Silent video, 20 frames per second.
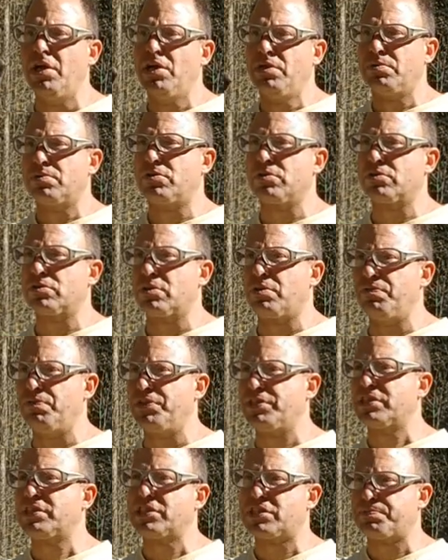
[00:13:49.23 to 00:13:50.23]
because this
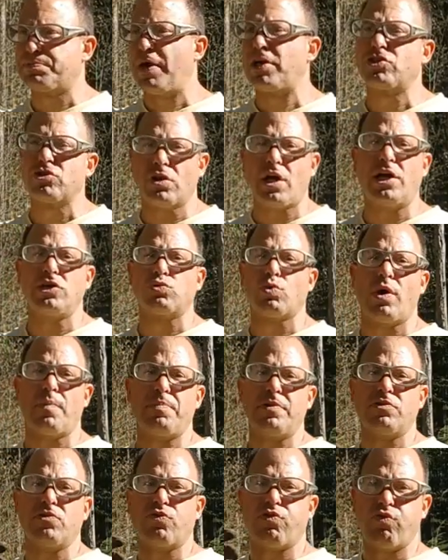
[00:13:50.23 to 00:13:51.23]
is a specialized
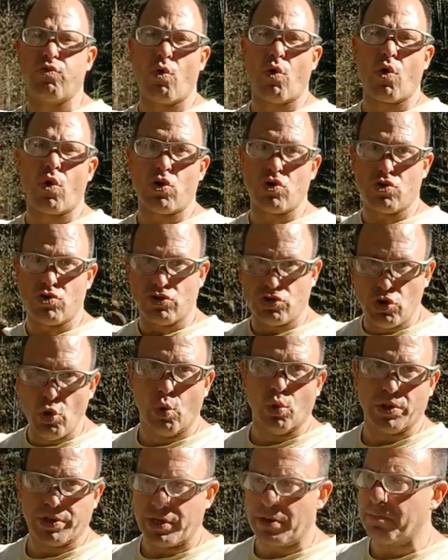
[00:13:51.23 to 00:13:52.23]
weapon for
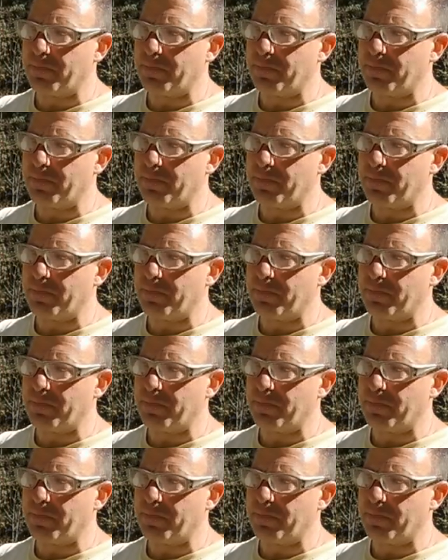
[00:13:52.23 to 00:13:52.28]
dueling.